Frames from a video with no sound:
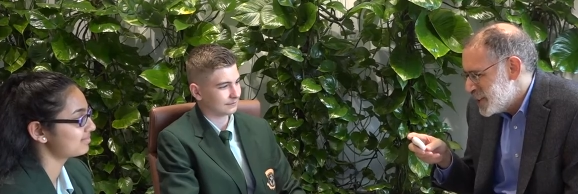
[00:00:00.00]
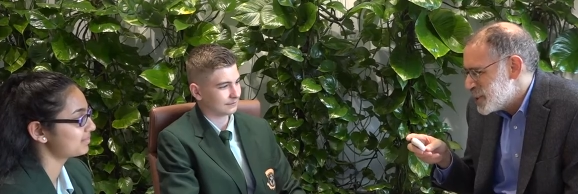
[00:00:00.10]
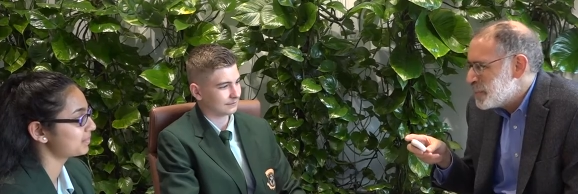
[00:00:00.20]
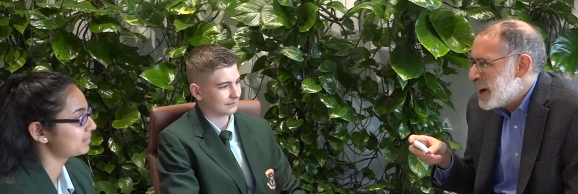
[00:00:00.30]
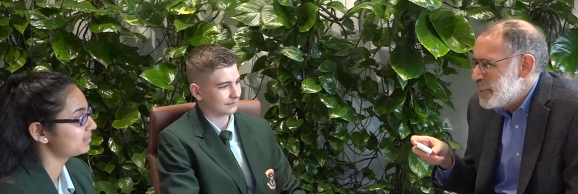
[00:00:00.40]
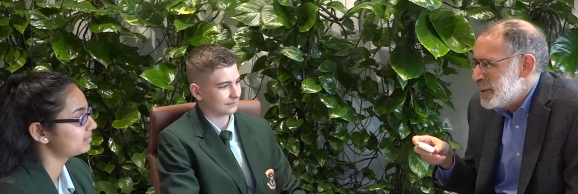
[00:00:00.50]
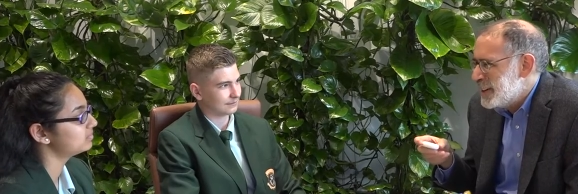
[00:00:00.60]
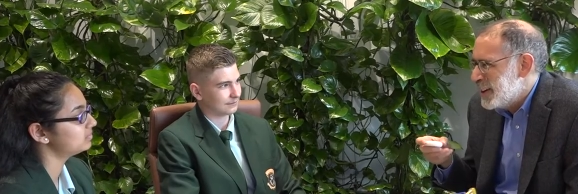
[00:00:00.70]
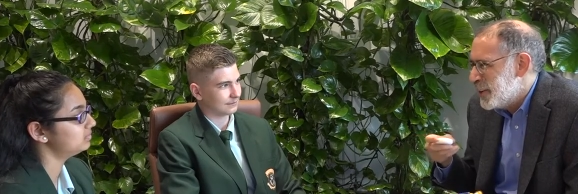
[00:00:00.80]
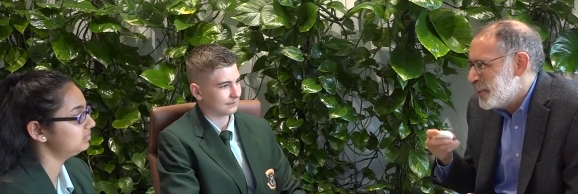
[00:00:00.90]
Speaker 1: This will
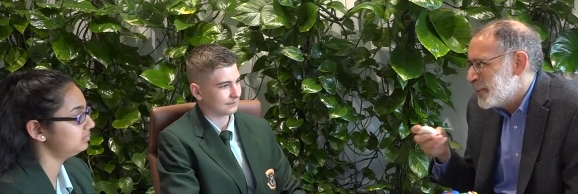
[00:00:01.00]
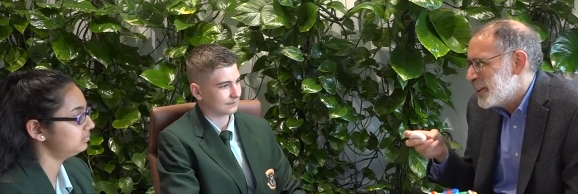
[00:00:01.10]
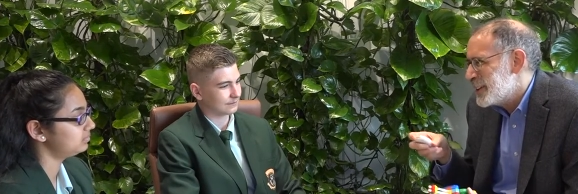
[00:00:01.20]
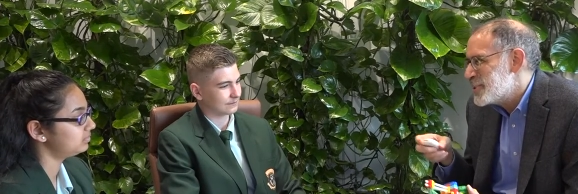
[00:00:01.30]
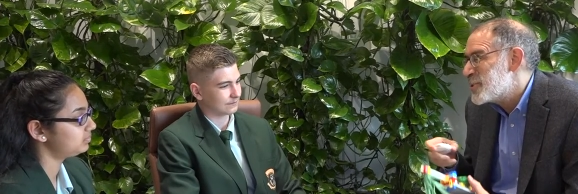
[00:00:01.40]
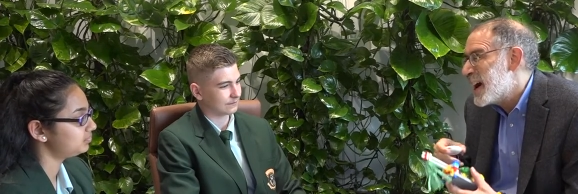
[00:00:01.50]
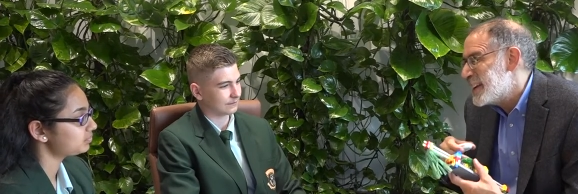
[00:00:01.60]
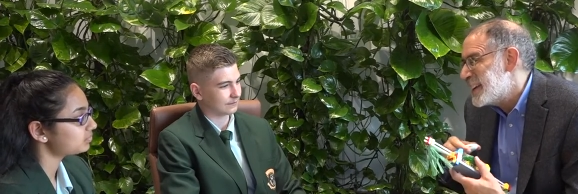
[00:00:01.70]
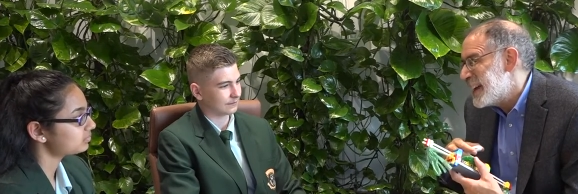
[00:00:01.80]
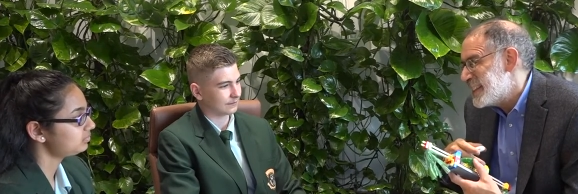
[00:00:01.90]
probably, you know, we're going to
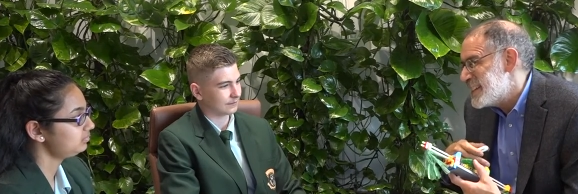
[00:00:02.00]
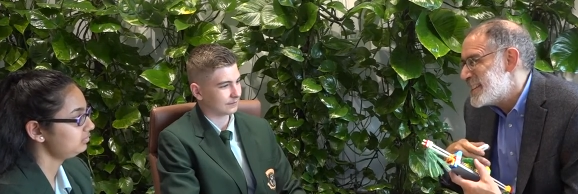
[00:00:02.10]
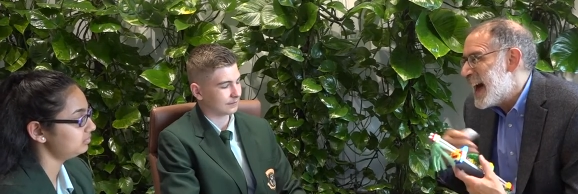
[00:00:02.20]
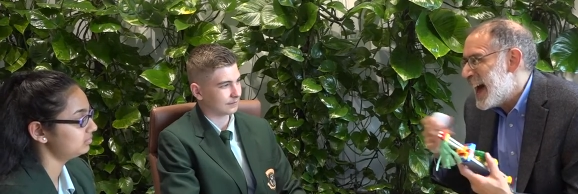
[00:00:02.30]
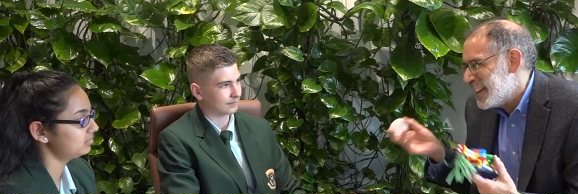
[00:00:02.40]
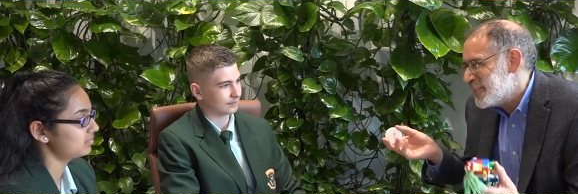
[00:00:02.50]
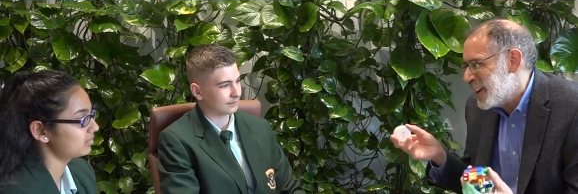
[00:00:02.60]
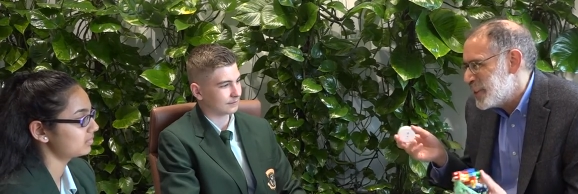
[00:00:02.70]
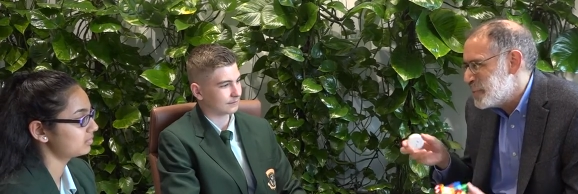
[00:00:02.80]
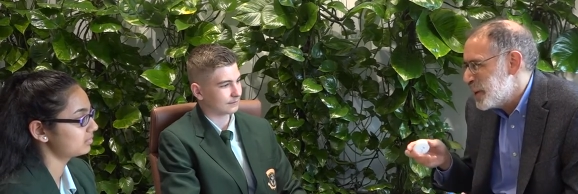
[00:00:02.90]
try to get this out
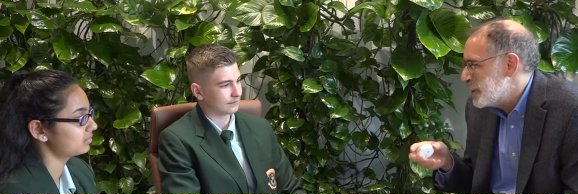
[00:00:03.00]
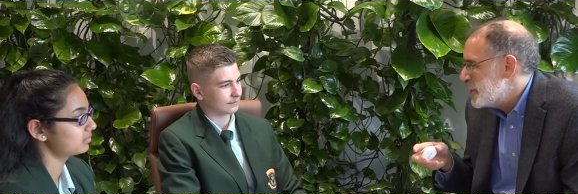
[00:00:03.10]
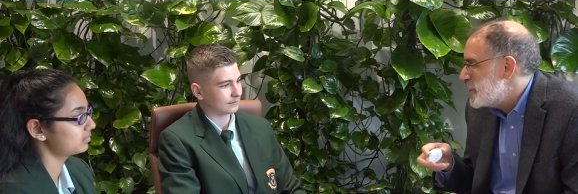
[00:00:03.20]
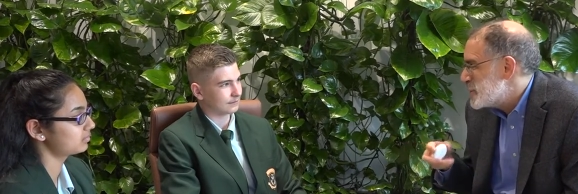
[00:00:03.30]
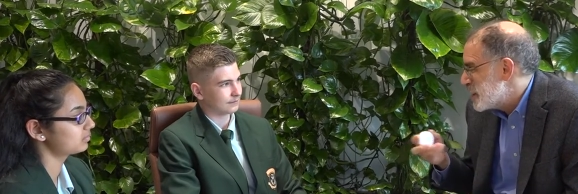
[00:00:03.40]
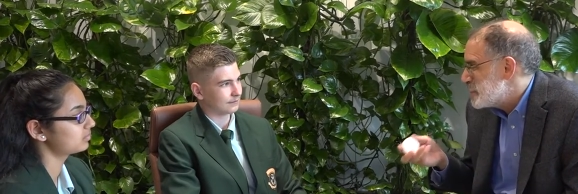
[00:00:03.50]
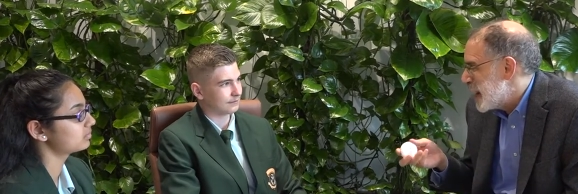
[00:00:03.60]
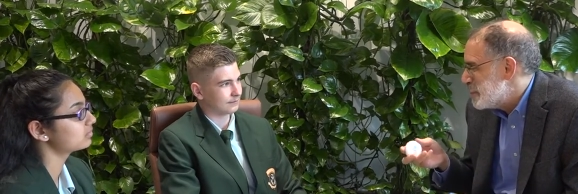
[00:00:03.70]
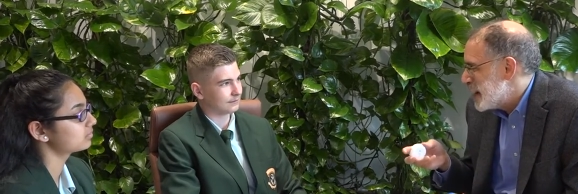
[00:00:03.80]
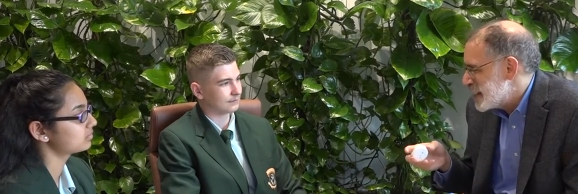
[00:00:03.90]
for other people to use
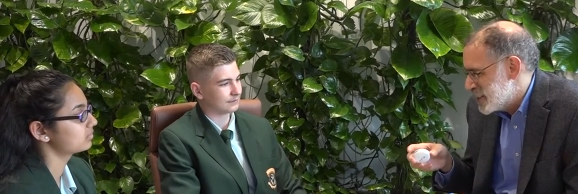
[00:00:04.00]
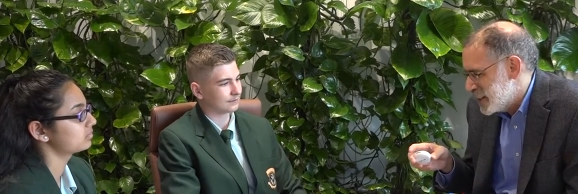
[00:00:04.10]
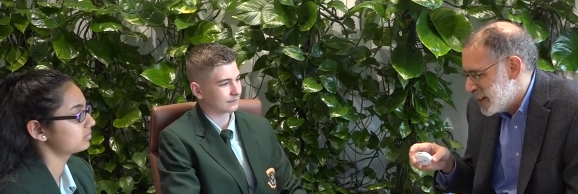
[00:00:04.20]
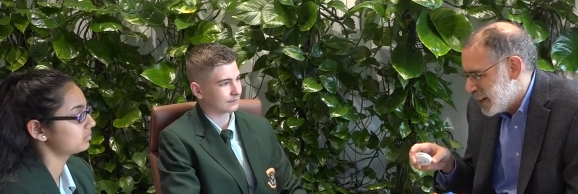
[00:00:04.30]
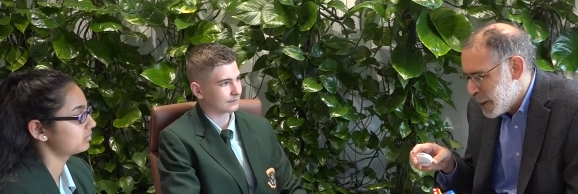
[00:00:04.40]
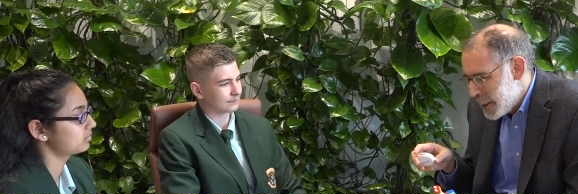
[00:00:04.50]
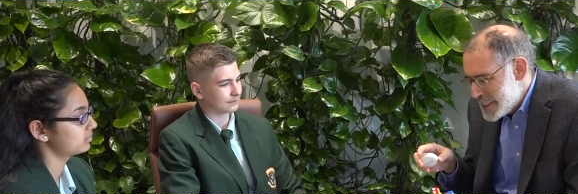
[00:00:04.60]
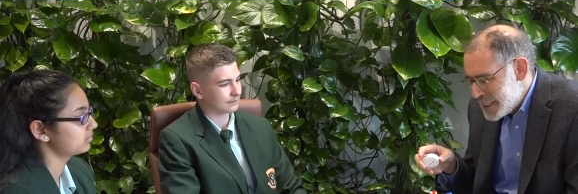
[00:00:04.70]
sometime next year.